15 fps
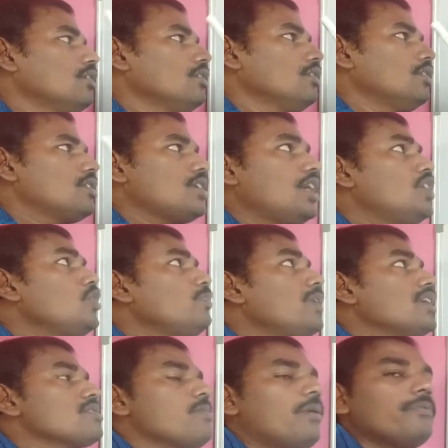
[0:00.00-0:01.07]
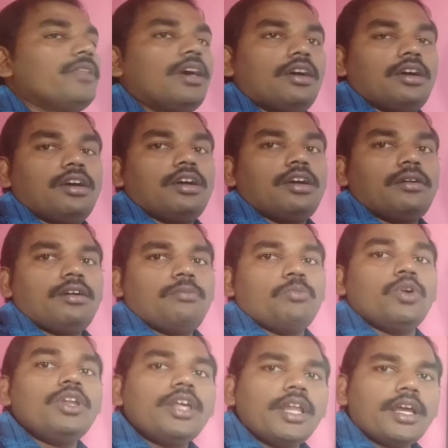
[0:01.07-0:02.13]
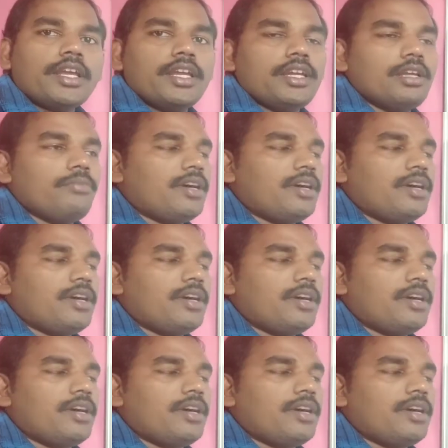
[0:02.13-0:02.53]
The cytoplasm of the Monera kingdom